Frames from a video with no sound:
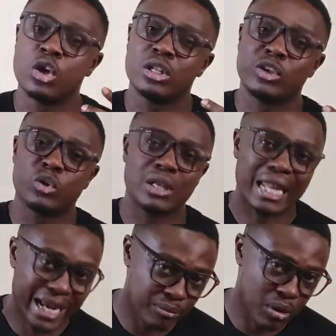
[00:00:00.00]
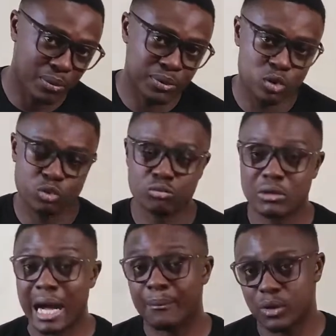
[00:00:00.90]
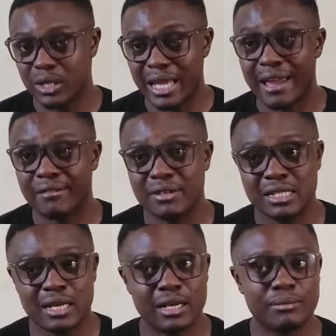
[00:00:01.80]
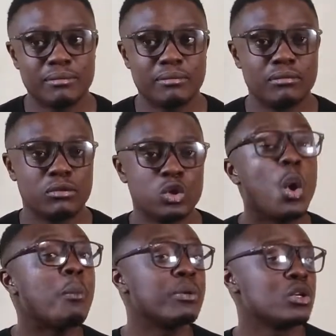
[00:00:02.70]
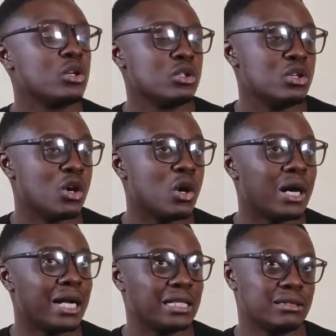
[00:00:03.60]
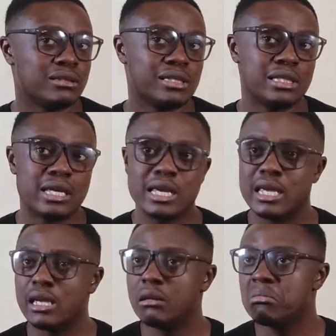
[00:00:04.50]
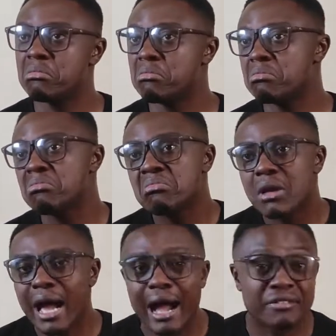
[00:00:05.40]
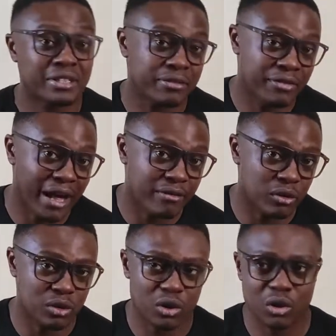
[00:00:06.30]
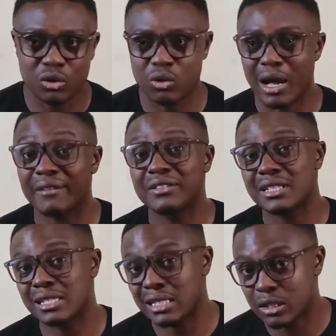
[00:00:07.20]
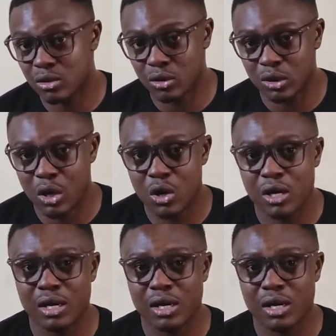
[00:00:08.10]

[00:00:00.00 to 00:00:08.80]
your light bulbs to come on every time you open your door at, say, after 5 o'clock or after 6 o'clock,